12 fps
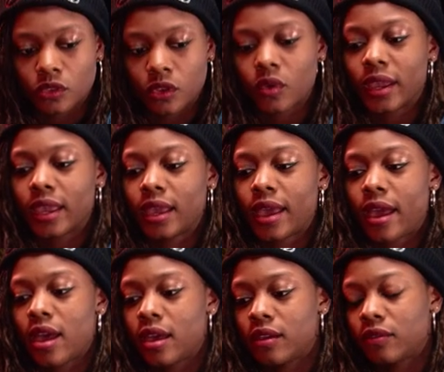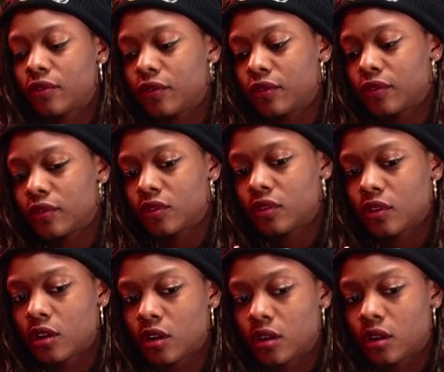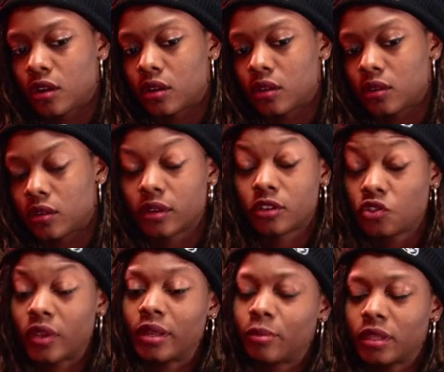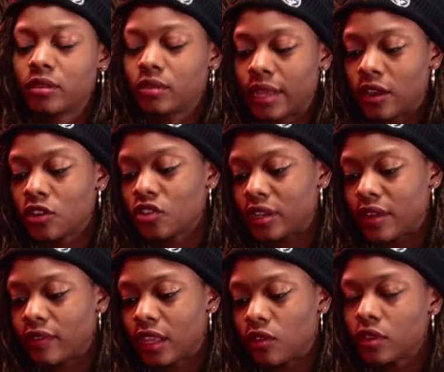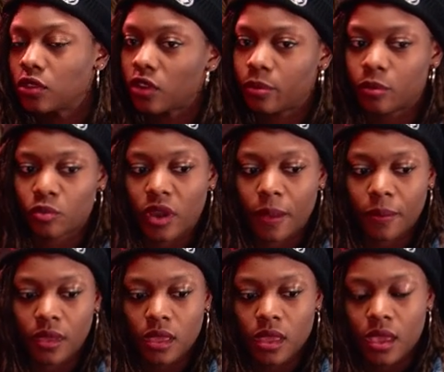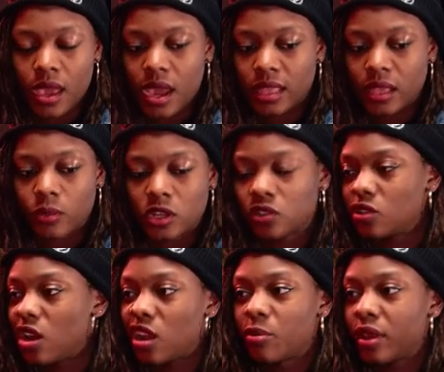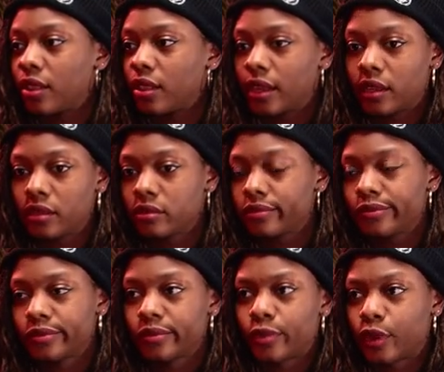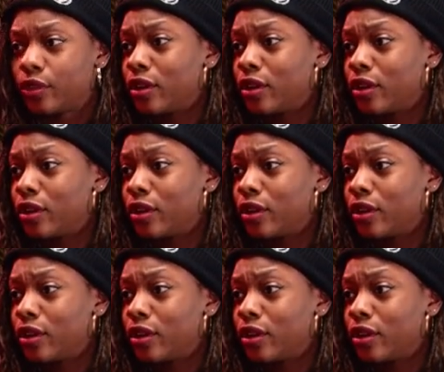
so I have her or Katrina, but now Katrina and Evan, like read the script and prep, and then we just talk about like their